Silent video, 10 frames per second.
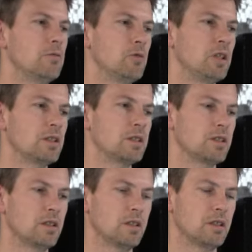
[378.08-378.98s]

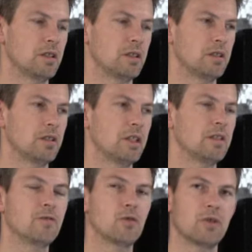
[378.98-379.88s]
which
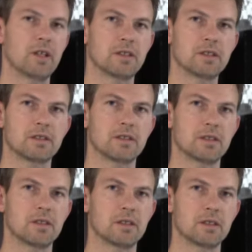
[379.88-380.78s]
influenced
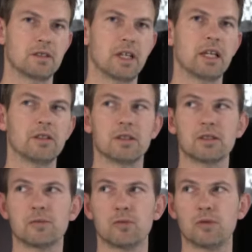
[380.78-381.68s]

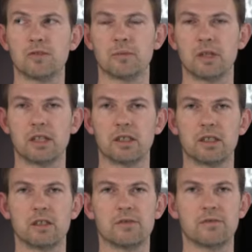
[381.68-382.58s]
Danish movie
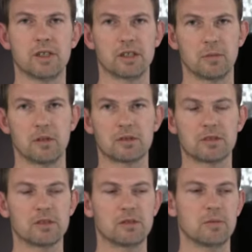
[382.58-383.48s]
making very
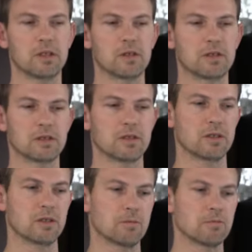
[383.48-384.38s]
much, because
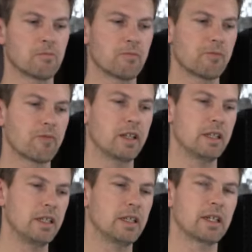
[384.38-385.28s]

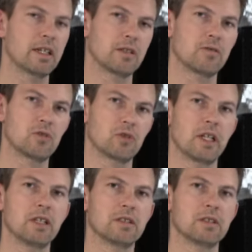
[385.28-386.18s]
he kind of
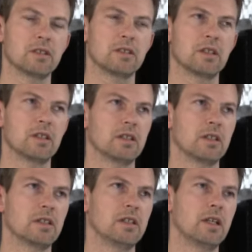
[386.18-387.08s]
created
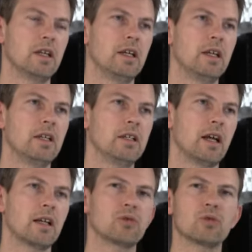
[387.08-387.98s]
a
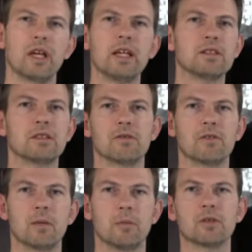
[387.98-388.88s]
creative
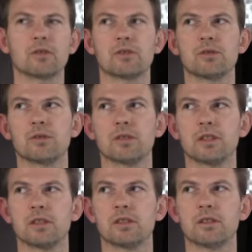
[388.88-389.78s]
laboratory